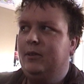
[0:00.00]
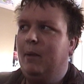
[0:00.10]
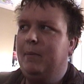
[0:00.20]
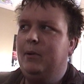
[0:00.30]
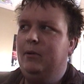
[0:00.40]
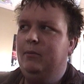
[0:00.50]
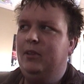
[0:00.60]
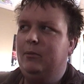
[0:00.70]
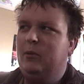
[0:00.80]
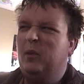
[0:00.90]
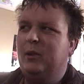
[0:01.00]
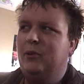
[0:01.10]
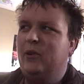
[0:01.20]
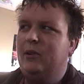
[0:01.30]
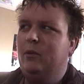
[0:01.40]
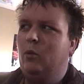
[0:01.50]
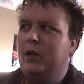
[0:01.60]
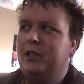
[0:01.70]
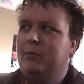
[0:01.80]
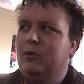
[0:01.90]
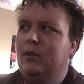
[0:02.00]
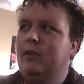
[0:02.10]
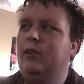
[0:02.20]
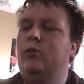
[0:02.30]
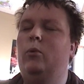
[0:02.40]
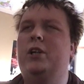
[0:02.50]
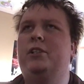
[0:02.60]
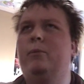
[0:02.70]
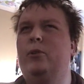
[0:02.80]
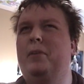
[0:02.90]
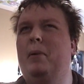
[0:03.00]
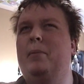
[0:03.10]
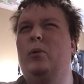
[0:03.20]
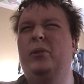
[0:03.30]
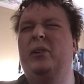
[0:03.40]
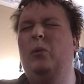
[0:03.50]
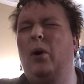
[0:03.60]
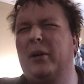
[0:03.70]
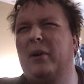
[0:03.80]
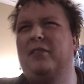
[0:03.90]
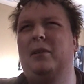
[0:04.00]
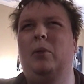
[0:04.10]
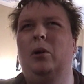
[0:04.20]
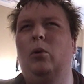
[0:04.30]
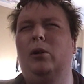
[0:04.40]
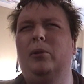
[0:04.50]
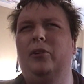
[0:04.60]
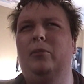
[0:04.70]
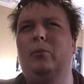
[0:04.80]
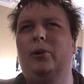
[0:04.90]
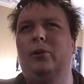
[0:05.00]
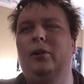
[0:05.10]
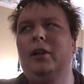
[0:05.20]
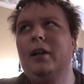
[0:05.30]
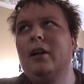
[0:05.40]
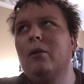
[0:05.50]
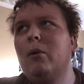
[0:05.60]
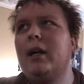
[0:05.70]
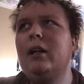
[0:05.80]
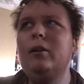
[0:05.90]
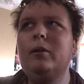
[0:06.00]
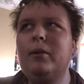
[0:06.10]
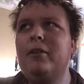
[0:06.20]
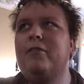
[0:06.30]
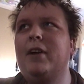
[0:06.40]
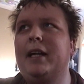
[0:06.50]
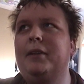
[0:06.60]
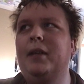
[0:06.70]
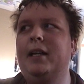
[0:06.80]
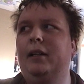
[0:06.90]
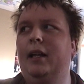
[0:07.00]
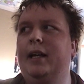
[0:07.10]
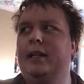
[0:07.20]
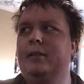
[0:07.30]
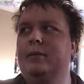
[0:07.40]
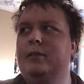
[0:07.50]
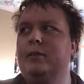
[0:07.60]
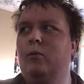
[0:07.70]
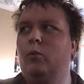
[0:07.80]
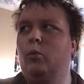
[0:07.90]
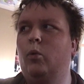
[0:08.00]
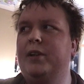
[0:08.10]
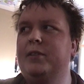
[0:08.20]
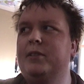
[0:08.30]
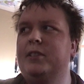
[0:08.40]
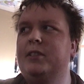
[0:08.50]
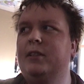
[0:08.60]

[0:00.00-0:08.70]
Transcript: you might be, some of you wondering, who watched the movie might be wondering, why do I think Mark Wahlberg's a murderer? Well, the fact that, like, when